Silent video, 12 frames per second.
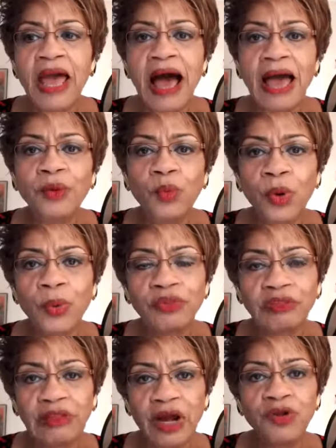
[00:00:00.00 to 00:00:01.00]
I work
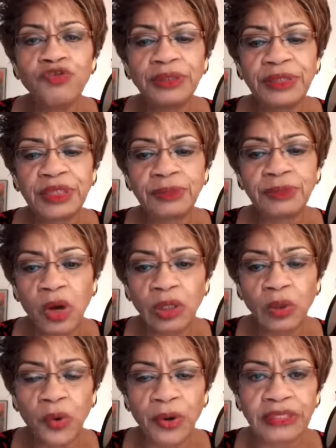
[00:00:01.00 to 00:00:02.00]
with large and small
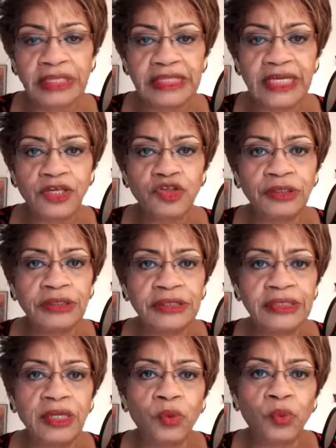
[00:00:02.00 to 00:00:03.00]

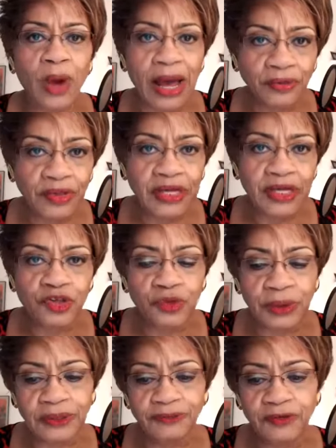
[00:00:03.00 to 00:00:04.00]
organizations around the
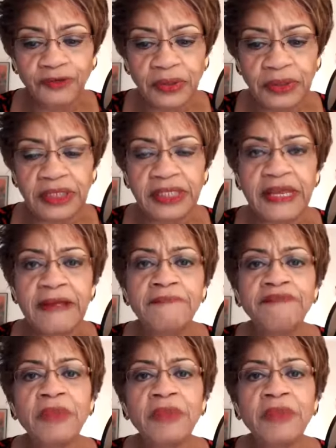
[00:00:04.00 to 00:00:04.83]
issues of diversity,